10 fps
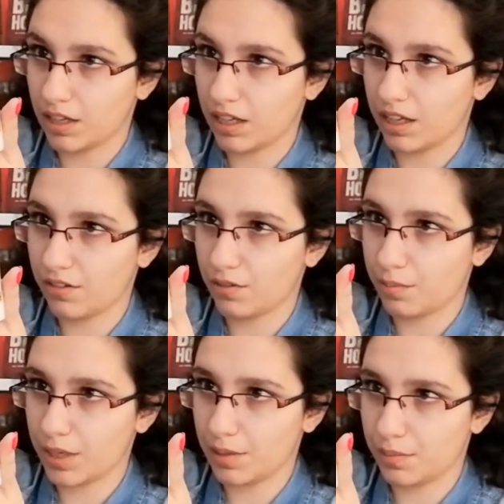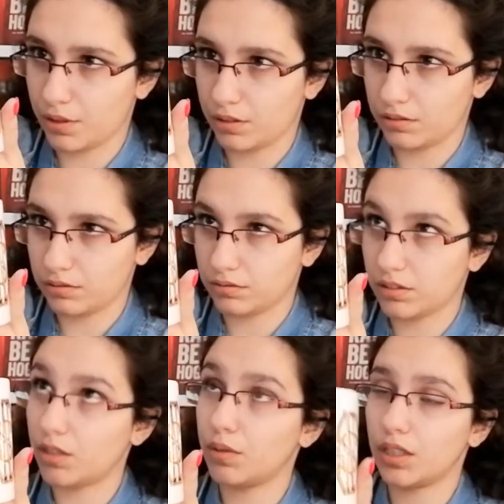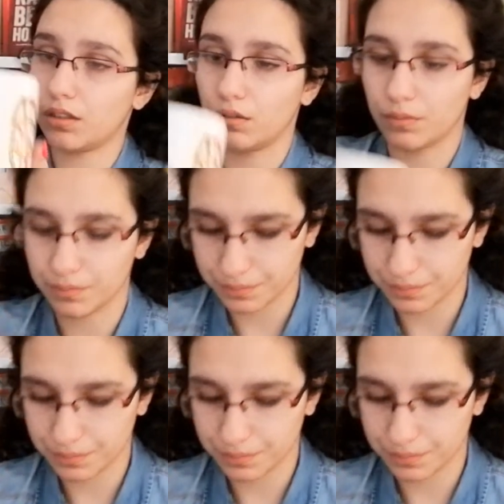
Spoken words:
a paper. There we go.